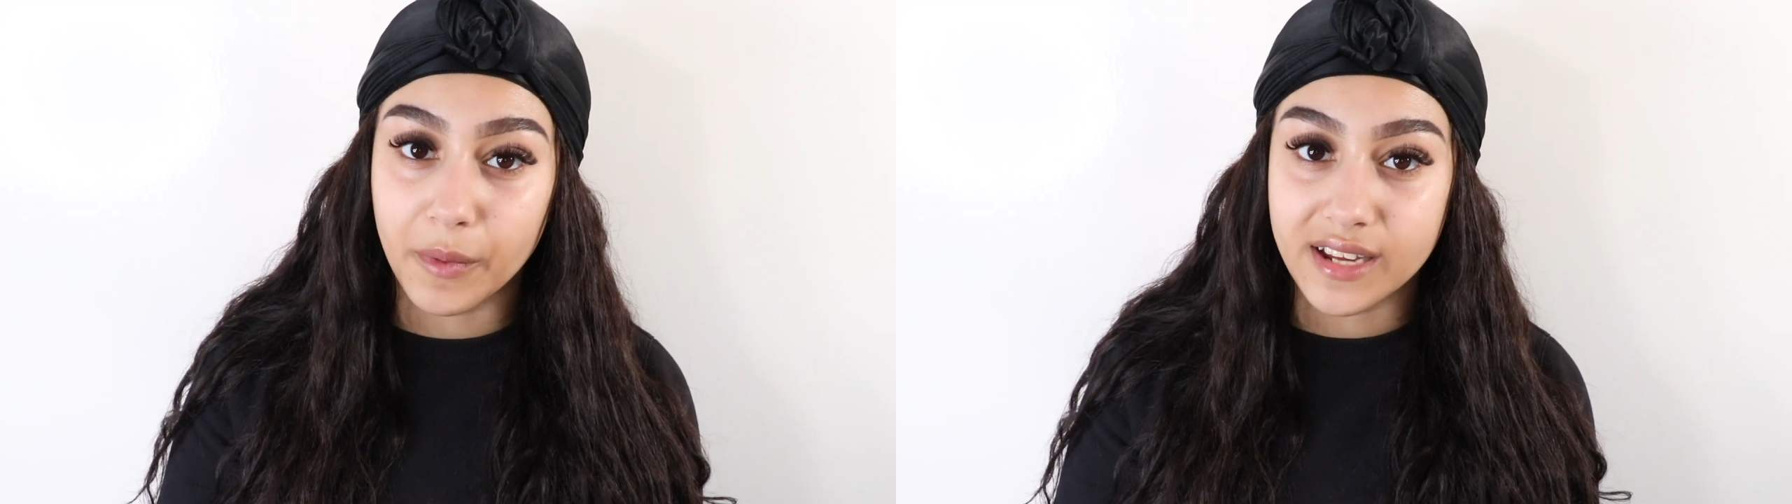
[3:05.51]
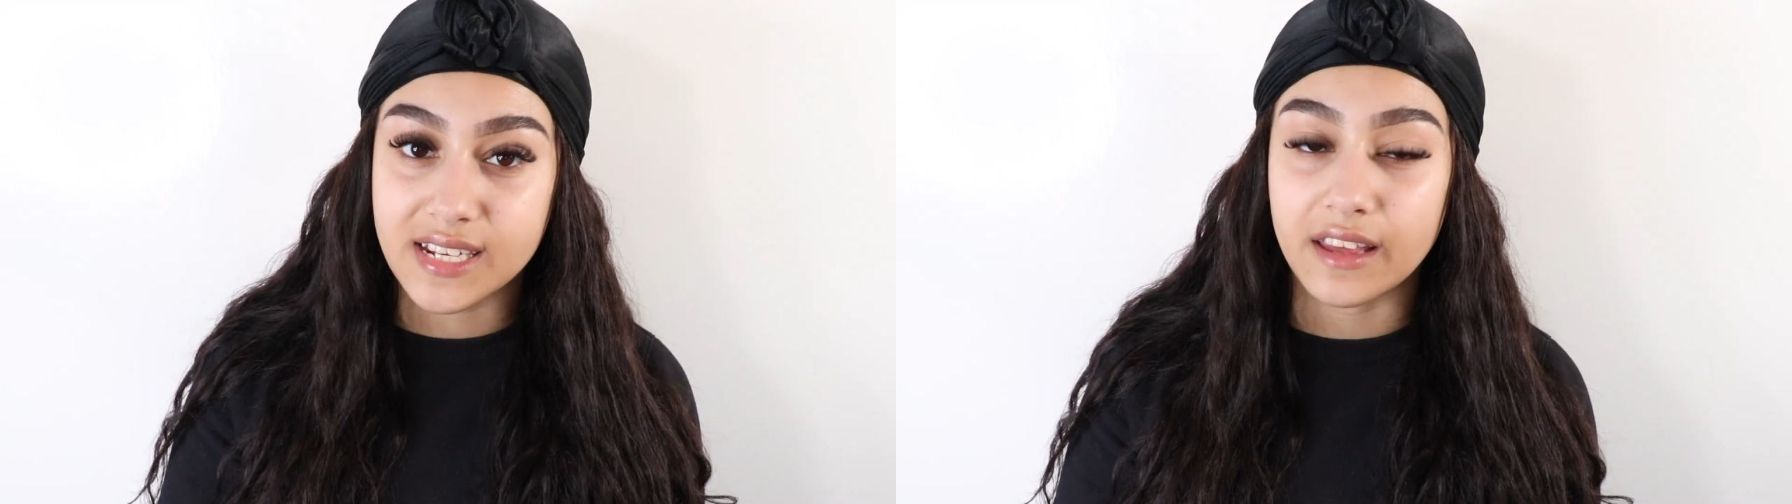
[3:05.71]

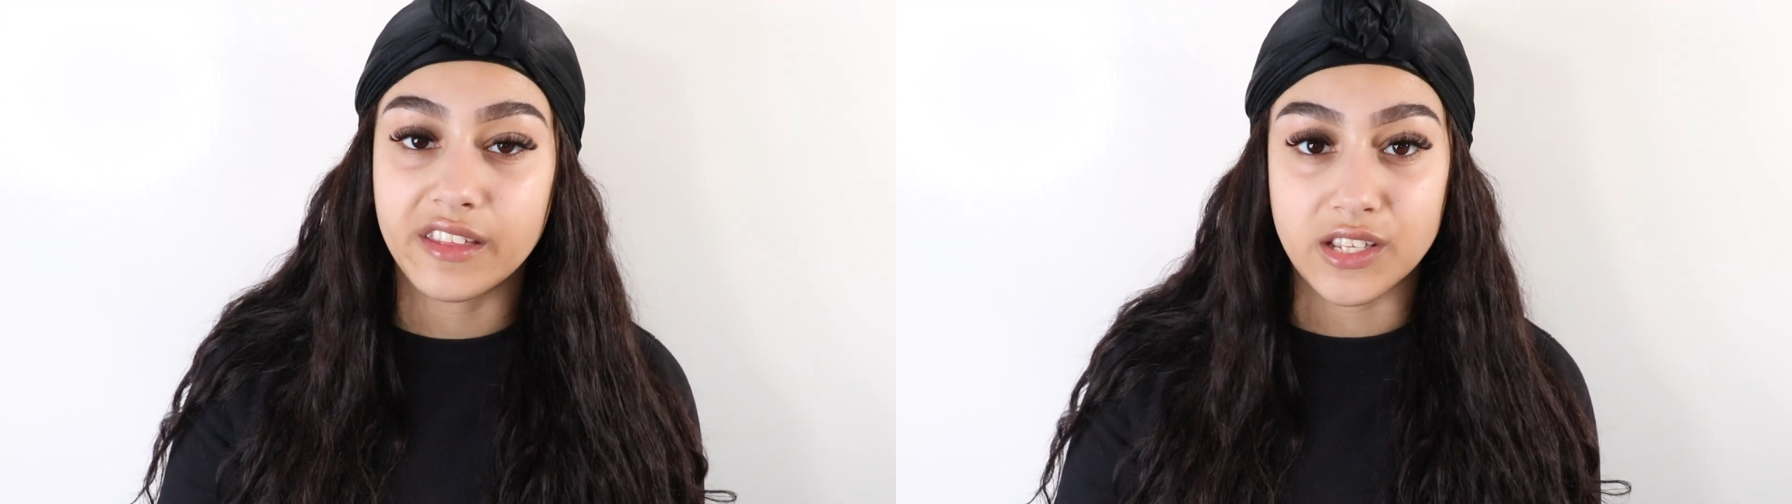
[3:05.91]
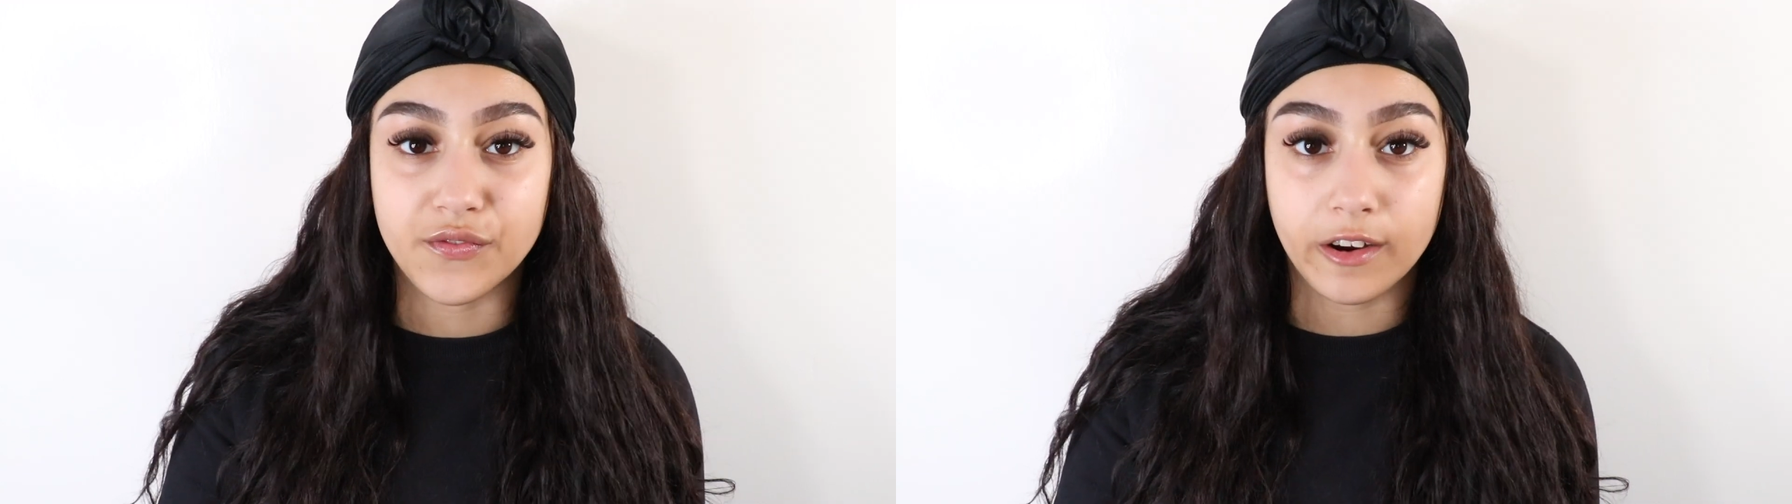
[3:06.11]
but I take
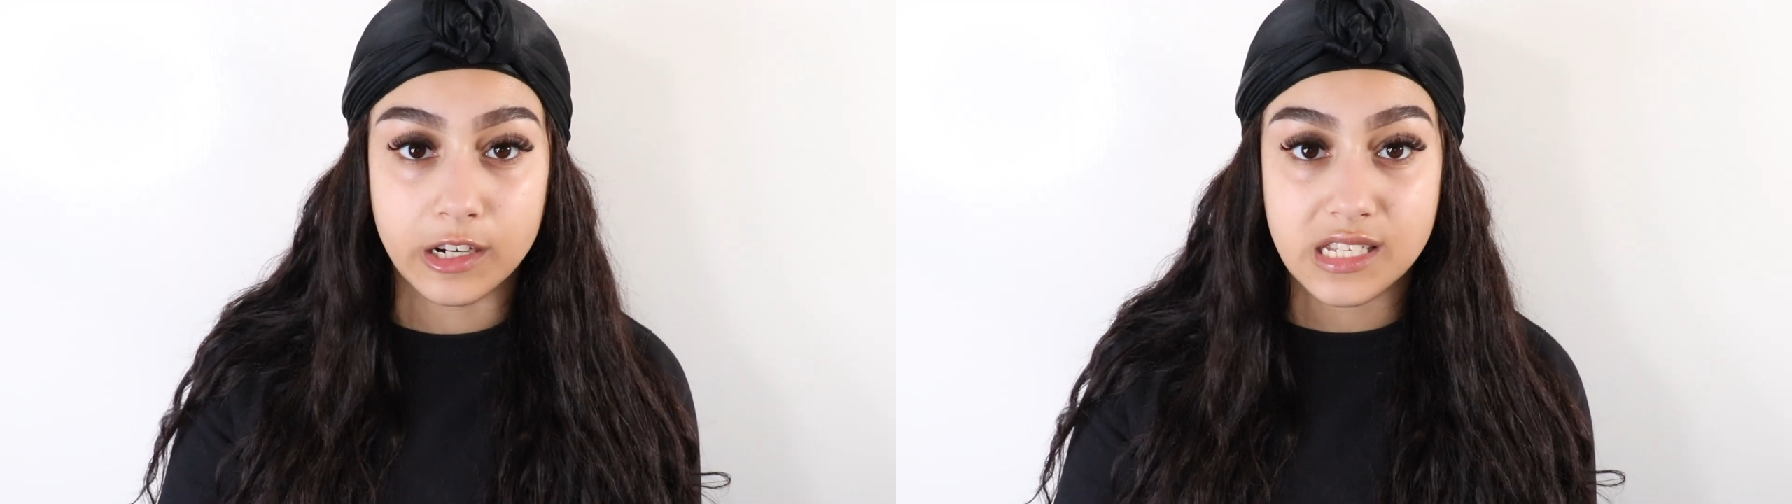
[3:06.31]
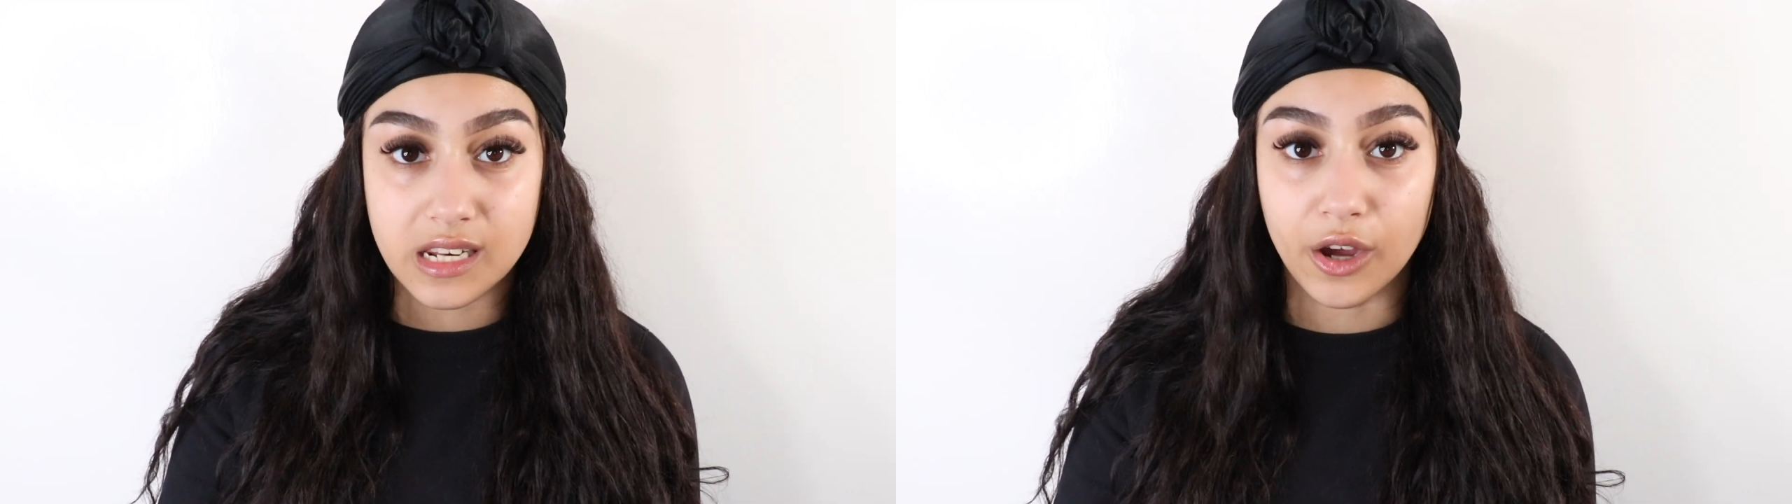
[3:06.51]
things very
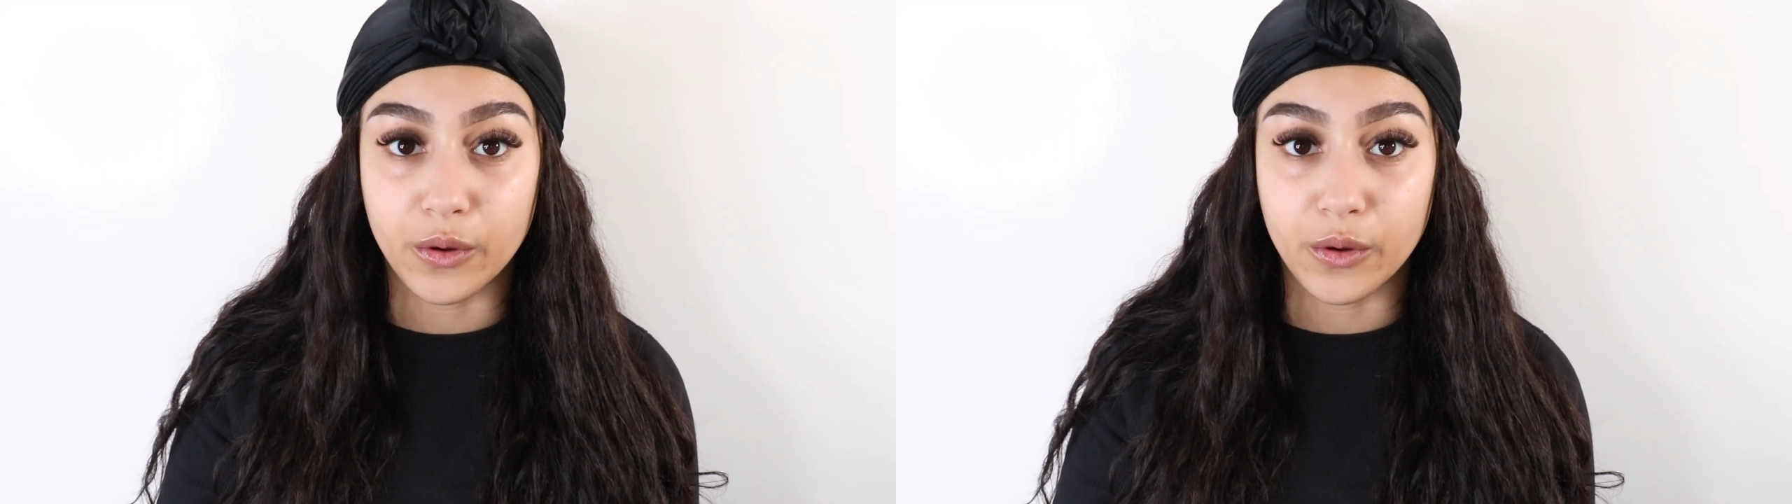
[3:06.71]
slow